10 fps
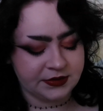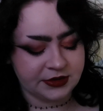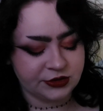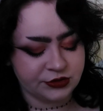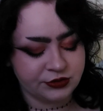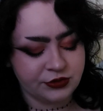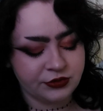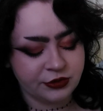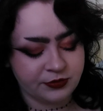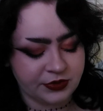a
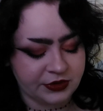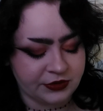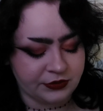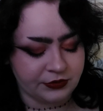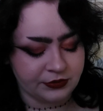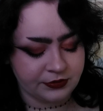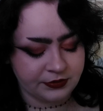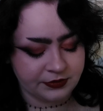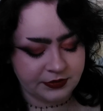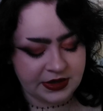truer blue
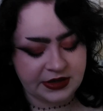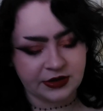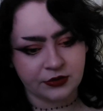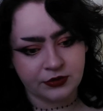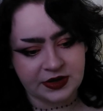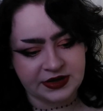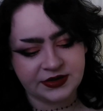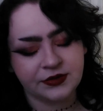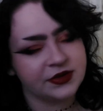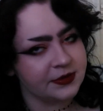in the
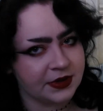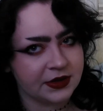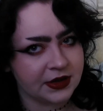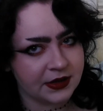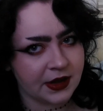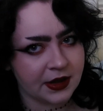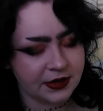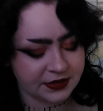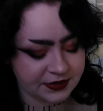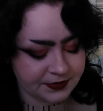crease or something like
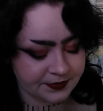that,